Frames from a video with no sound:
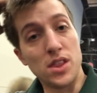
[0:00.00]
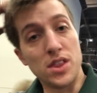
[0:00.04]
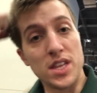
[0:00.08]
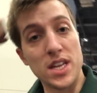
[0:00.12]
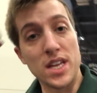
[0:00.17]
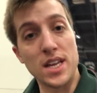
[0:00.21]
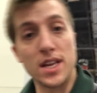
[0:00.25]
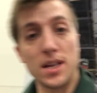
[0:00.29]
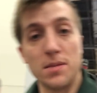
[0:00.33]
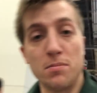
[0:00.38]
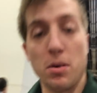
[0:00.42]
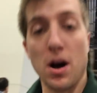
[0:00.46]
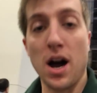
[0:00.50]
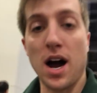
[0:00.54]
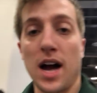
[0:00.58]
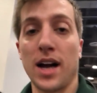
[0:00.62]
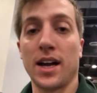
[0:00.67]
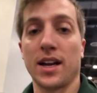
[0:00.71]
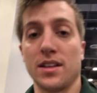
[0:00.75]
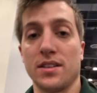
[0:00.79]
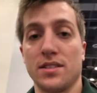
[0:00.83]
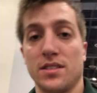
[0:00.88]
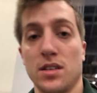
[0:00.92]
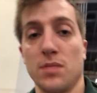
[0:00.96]
The
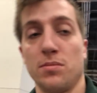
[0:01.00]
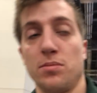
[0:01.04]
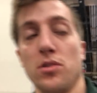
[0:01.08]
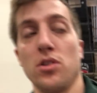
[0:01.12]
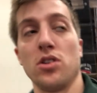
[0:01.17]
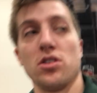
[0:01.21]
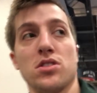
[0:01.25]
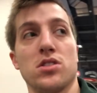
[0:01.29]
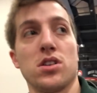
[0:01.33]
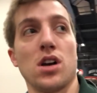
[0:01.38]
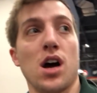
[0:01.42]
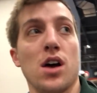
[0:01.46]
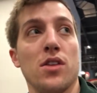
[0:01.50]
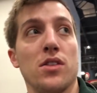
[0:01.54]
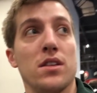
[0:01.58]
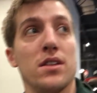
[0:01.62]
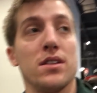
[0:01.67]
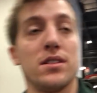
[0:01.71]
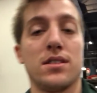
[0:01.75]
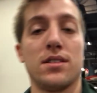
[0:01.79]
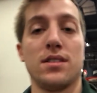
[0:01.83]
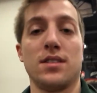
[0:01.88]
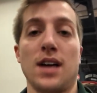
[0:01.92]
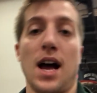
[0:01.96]
pocket zippers on
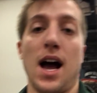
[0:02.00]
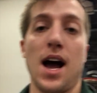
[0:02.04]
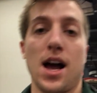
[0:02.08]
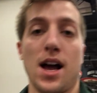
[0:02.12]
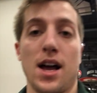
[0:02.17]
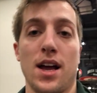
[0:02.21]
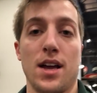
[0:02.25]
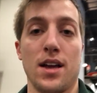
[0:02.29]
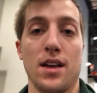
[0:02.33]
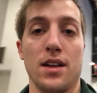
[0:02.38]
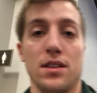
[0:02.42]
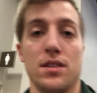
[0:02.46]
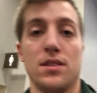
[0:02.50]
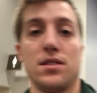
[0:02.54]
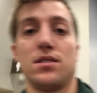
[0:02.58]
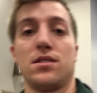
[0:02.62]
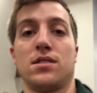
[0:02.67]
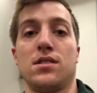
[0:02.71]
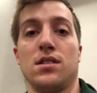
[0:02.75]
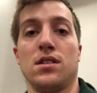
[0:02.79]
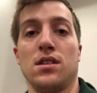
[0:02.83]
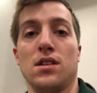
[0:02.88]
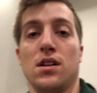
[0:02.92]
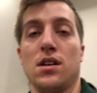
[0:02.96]
the
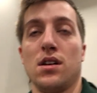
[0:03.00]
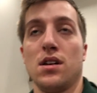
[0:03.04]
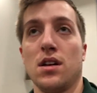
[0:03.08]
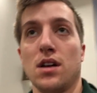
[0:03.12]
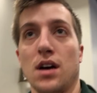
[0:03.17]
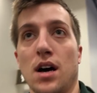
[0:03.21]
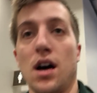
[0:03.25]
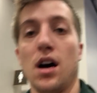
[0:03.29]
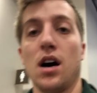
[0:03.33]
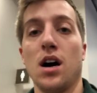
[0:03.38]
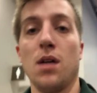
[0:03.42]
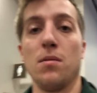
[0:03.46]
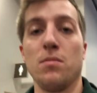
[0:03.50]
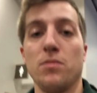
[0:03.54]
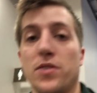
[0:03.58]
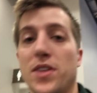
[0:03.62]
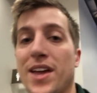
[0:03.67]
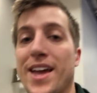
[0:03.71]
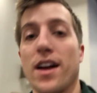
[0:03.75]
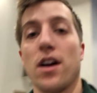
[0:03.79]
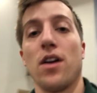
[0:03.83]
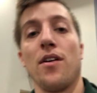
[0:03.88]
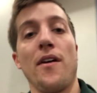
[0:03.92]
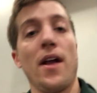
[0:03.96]
sides,
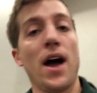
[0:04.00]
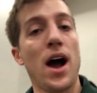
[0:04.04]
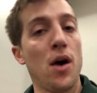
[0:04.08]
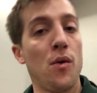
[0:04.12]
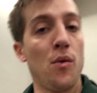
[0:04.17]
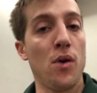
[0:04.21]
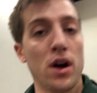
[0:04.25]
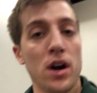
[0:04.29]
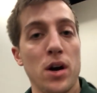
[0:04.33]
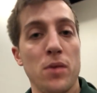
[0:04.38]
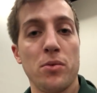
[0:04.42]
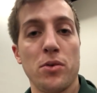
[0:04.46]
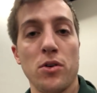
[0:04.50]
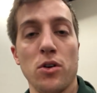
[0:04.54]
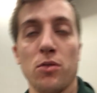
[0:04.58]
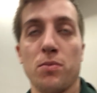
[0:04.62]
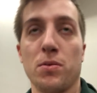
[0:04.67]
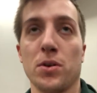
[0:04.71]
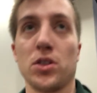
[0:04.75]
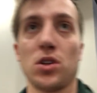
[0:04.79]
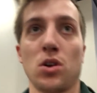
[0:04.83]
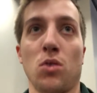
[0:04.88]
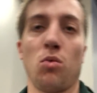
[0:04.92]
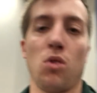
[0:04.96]
they are not waterproof,
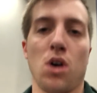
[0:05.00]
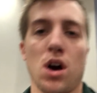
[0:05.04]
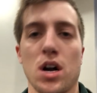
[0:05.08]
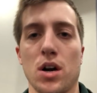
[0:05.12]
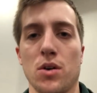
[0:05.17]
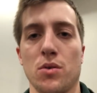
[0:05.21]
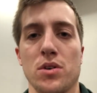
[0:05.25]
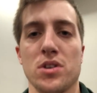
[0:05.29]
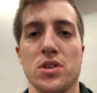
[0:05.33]
but they're water